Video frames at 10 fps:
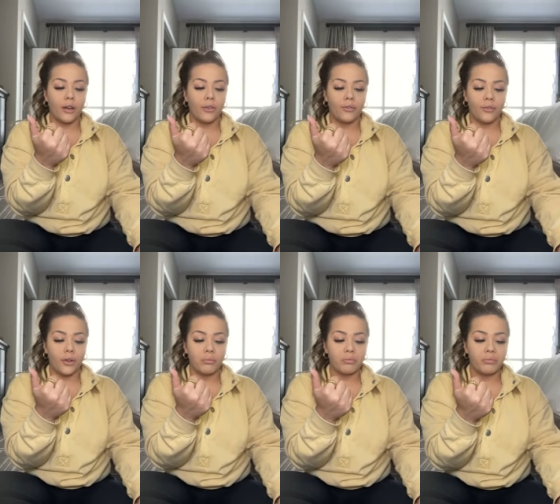of,
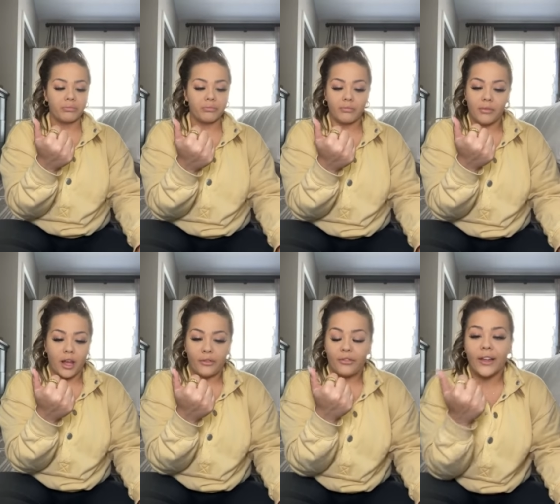
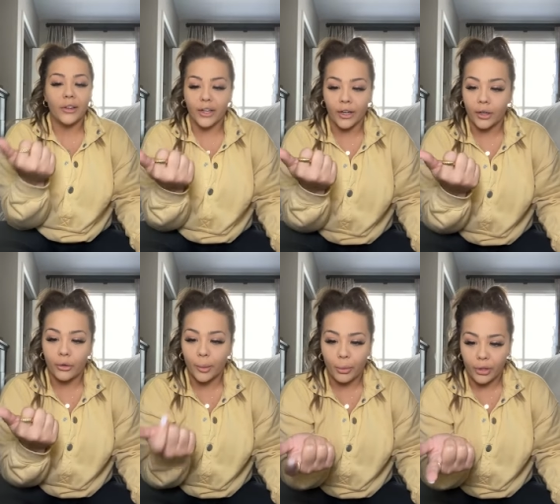of failure
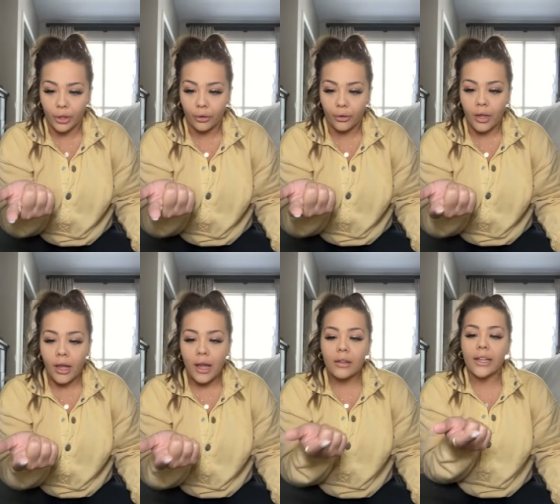cripple you.
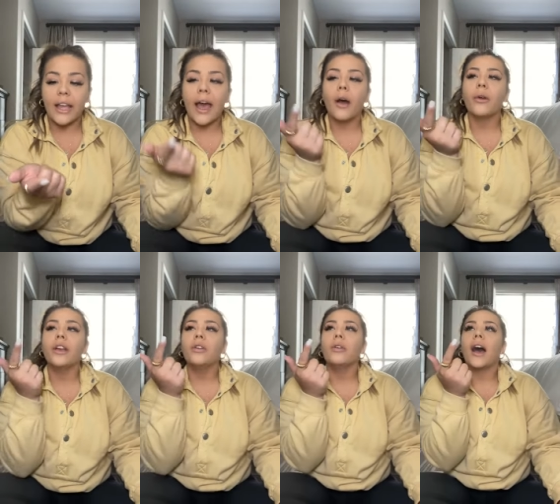Like how are
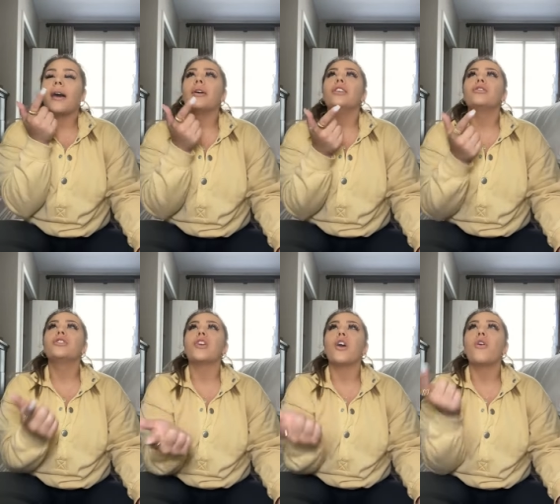you how are you
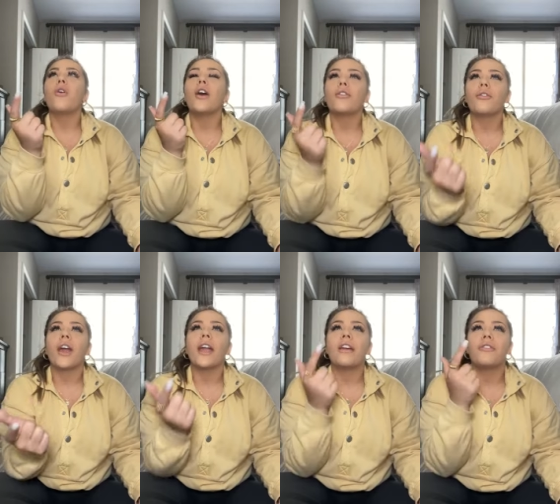so
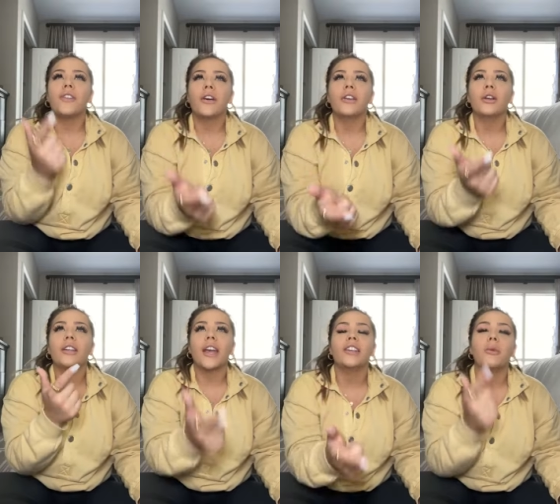afraid of
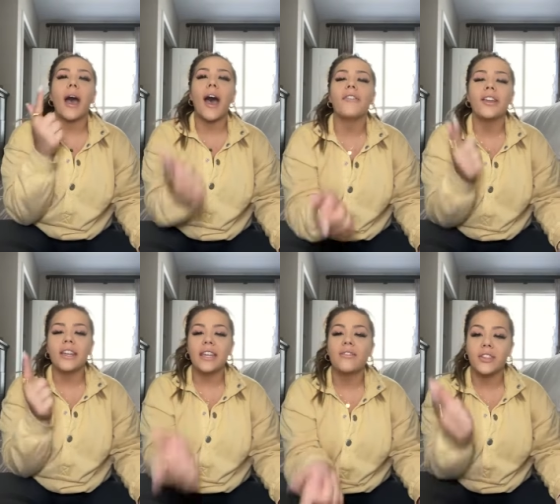failure yet you
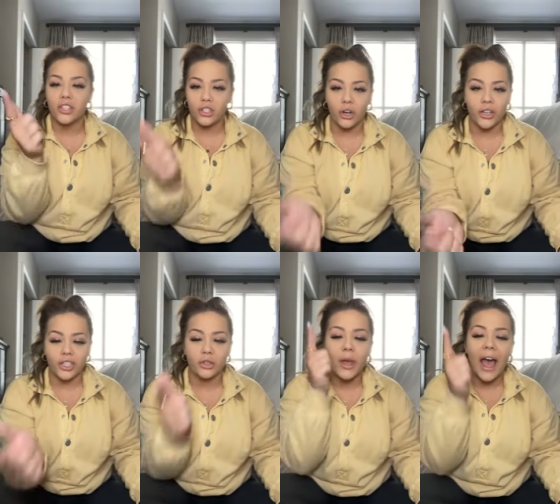haven't even
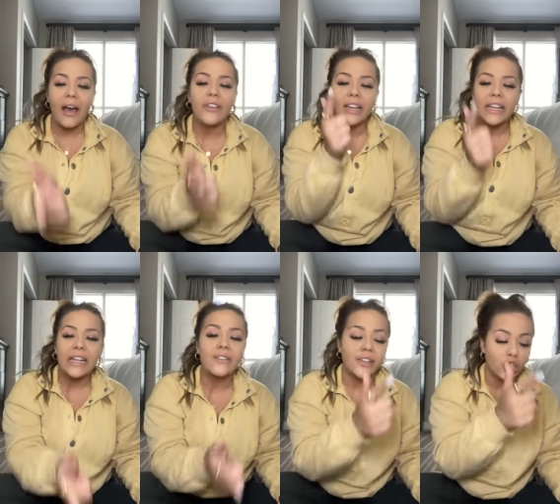started? You haven't
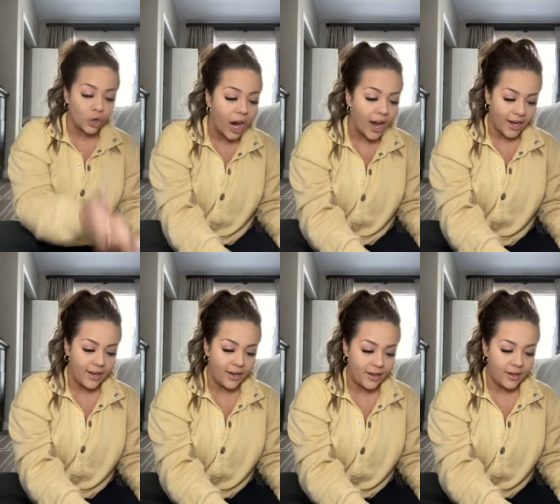even tried.